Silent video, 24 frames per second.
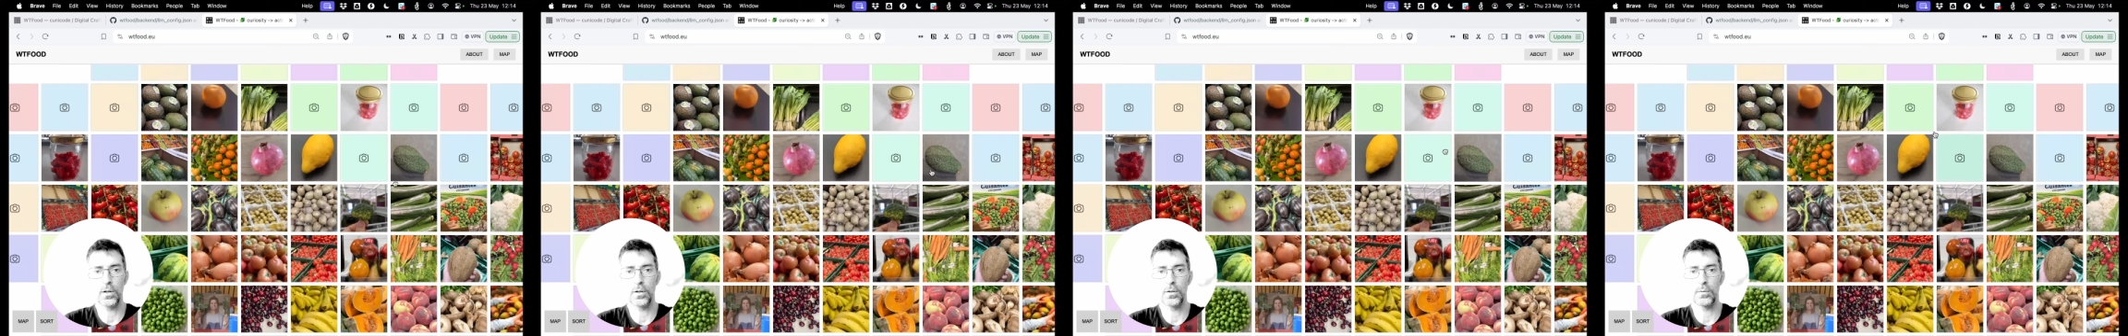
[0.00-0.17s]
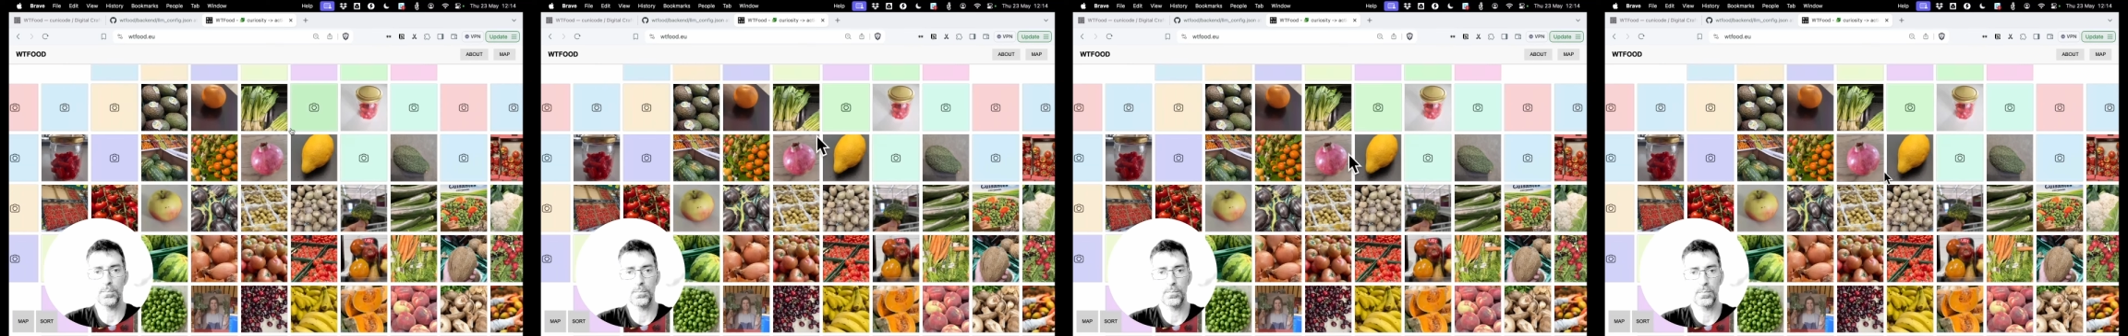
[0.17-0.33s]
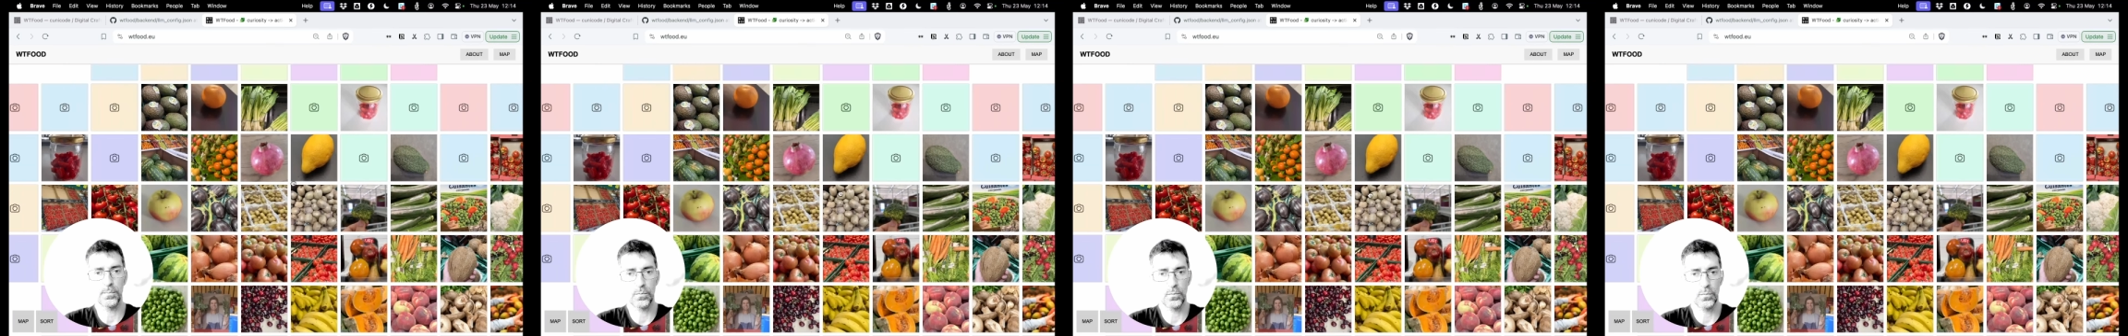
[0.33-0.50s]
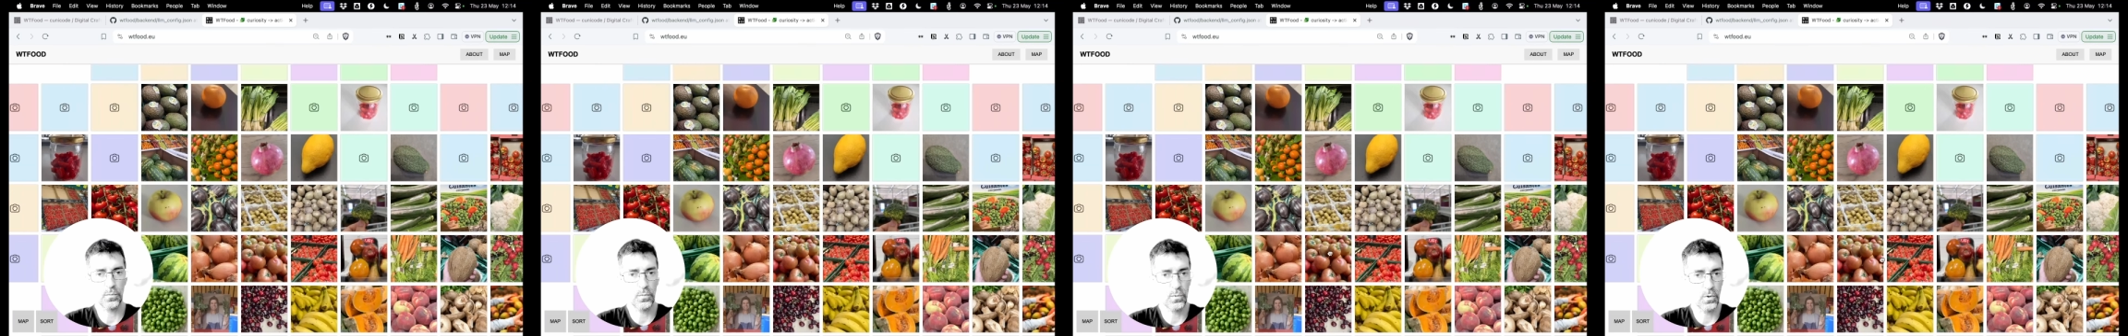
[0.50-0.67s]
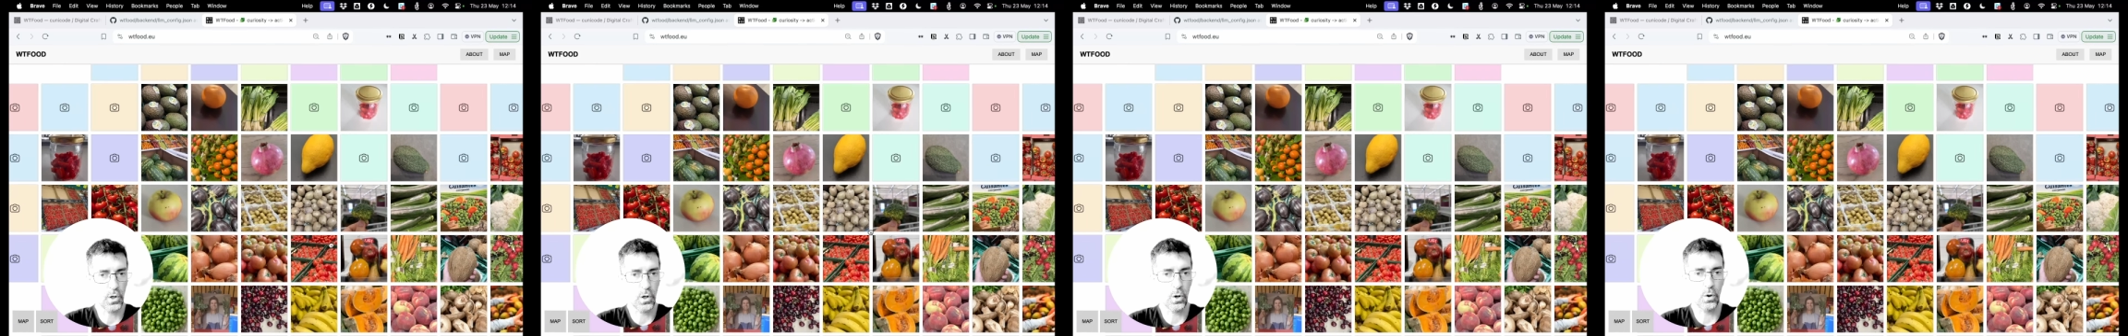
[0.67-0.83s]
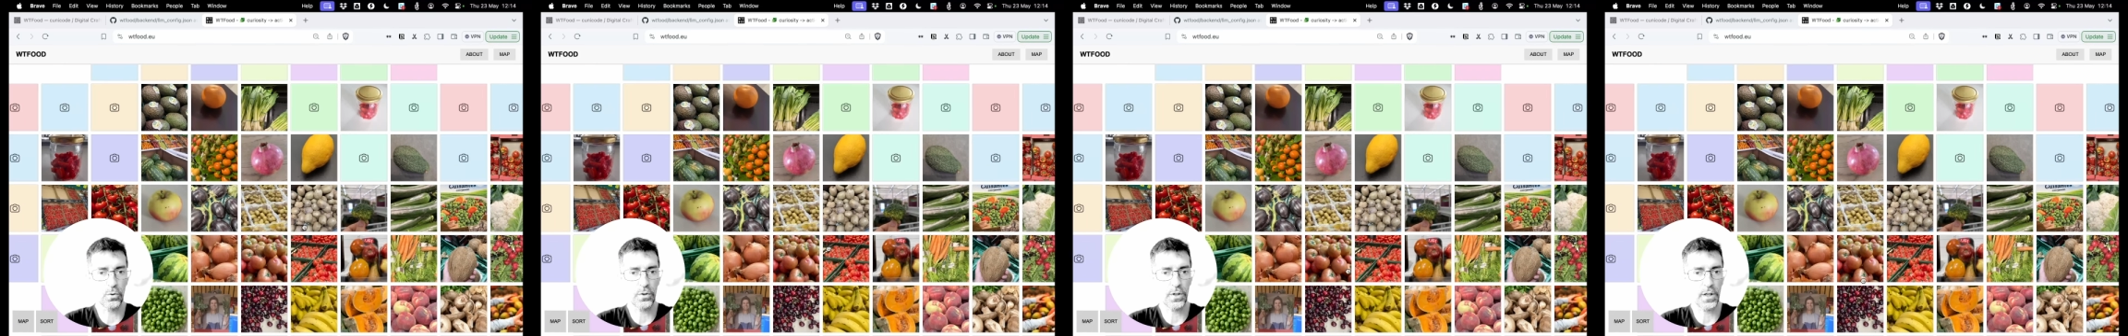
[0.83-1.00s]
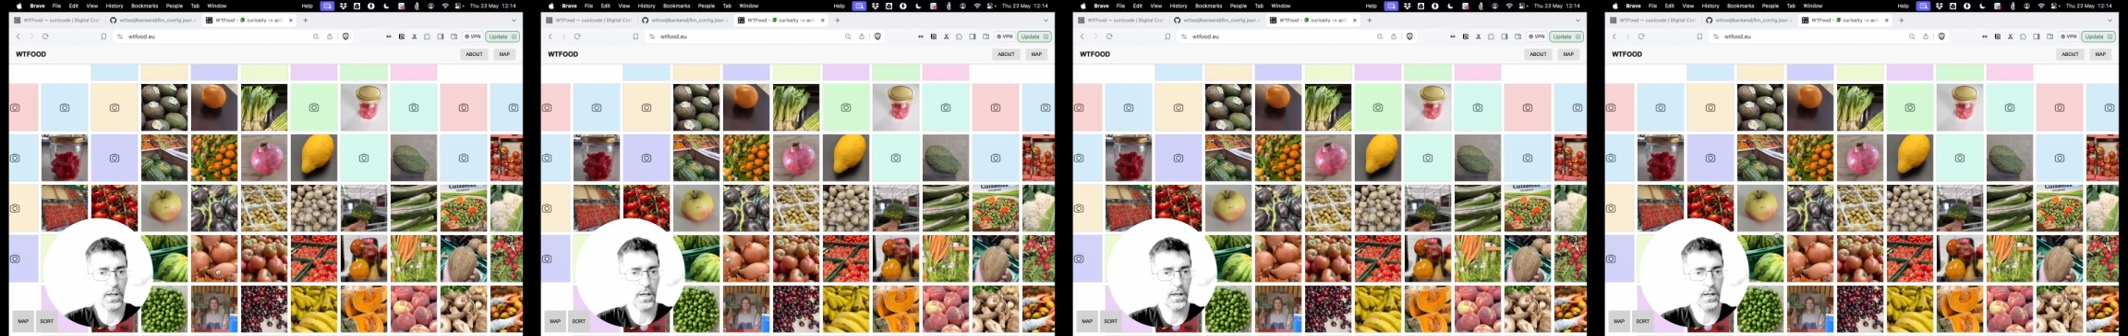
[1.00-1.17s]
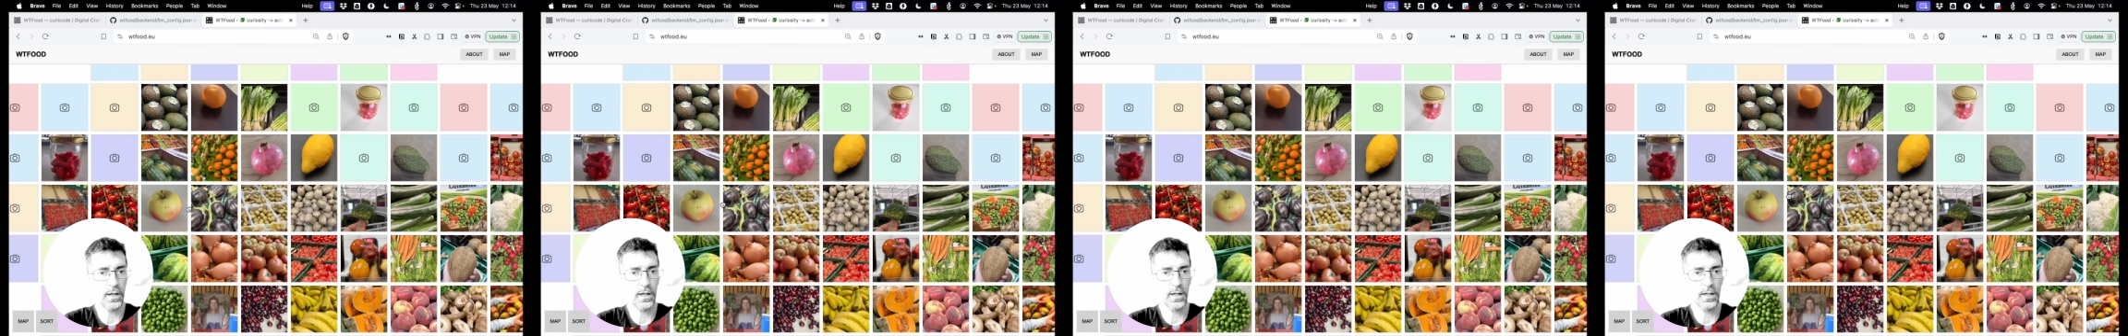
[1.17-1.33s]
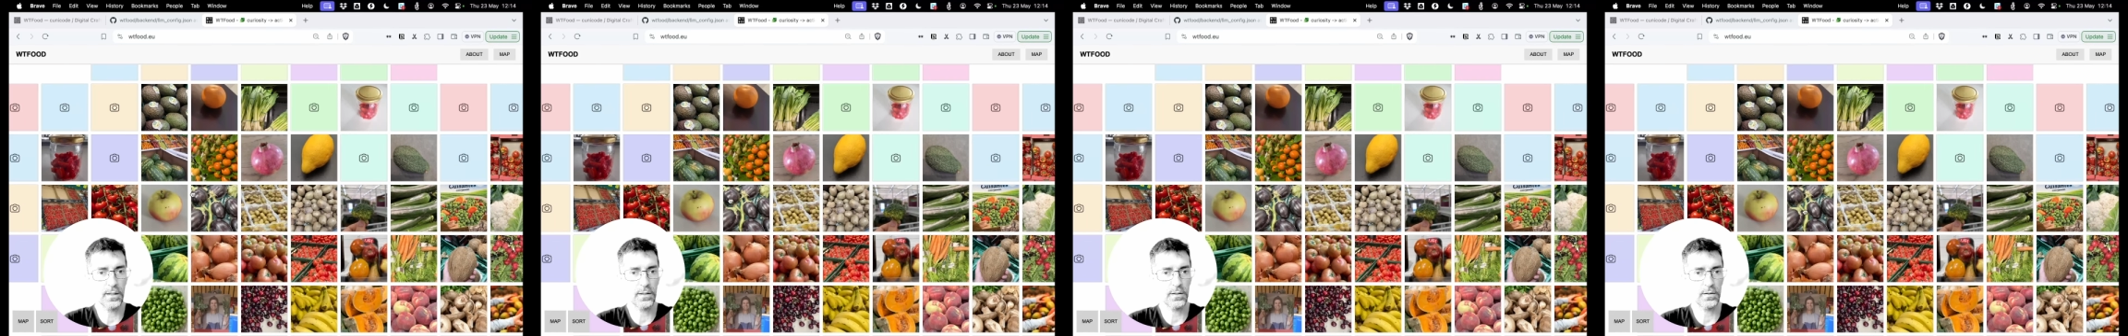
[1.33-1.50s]
you load
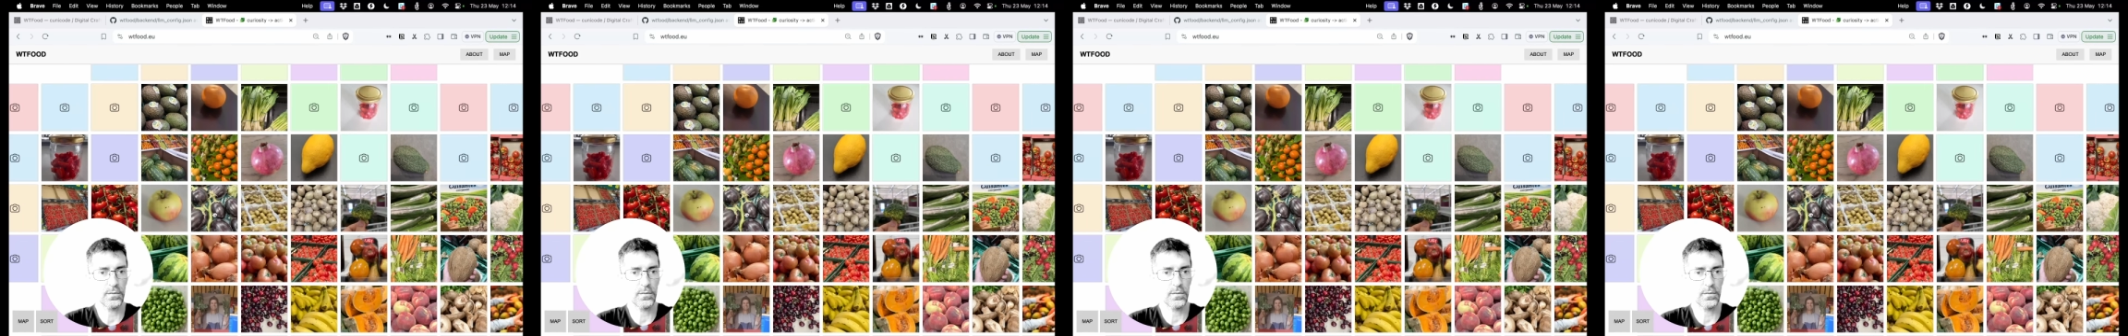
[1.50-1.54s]
here,